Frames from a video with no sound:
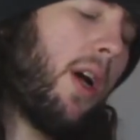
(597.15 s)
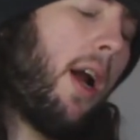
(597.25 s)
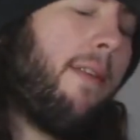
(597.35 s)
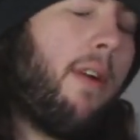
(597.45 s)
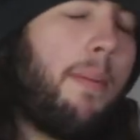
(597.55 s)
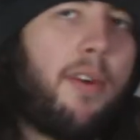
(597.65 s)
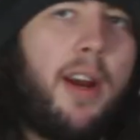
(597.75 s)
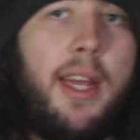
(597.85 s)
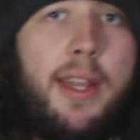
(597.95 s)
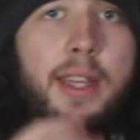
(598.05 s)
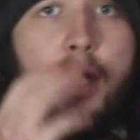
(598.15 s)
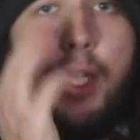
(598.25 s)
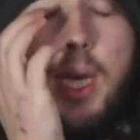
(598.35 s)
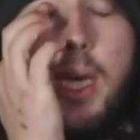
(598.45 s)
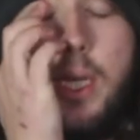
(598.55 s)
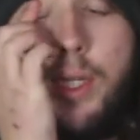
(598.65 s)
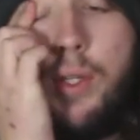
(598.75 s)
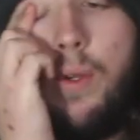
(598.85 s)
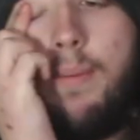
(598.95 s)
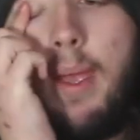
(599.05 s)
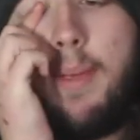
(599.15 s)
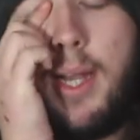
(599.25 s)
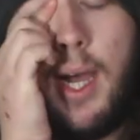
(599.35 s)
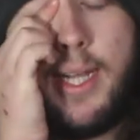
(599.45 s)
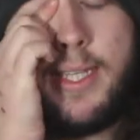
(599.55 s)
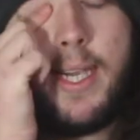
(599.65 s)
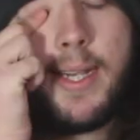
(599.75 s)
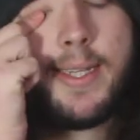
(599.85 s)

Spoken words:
kind of upgrade this year to maybe an ITX